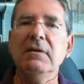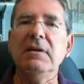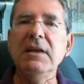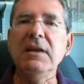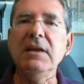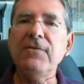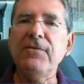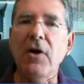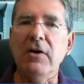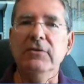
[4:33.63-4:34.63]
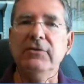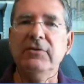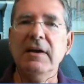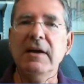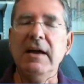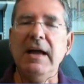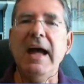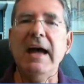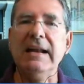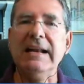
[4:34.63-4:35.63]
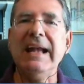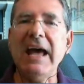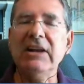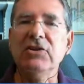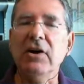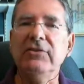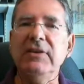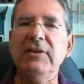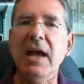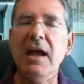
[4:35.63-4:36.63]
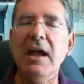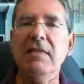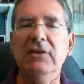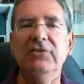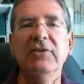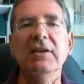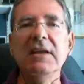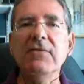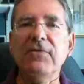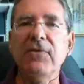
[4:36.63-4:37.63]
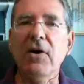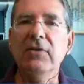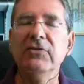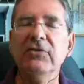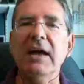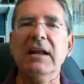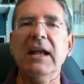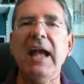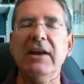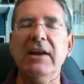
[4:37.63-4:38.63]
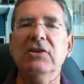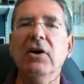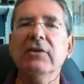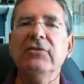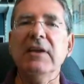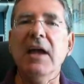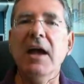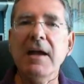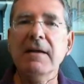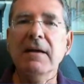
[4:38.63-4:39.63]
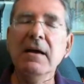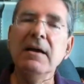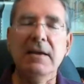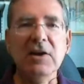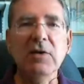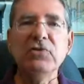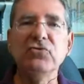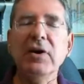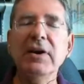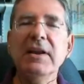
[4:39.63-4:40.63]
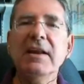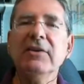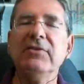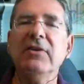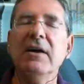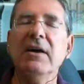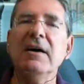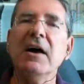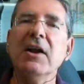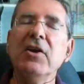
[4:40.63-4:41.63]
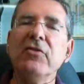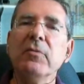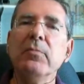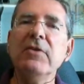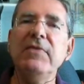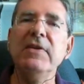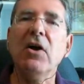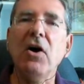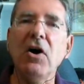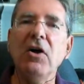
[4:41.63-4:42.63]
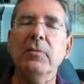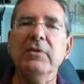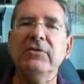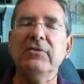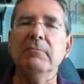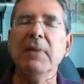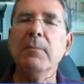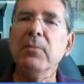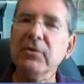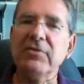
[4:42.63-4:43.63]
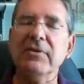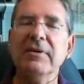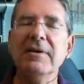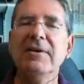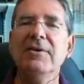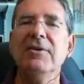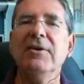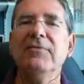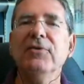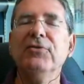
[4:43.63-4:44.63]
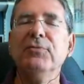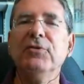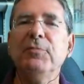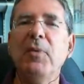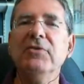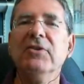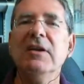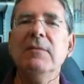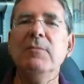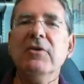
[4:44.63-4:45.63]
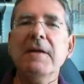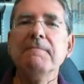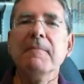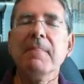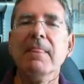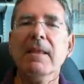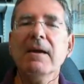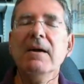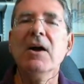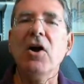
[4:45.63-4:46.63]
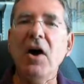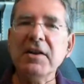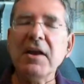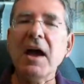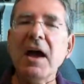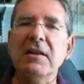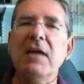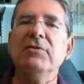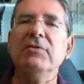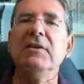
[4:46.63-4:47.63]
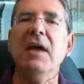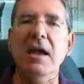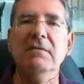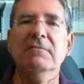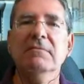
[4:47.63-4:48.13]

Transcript: dfarnes at cata.ca. That's dfarnes at cata.ca. He'll be joining us on another briefing call with some members of the first responder community. Contact David today.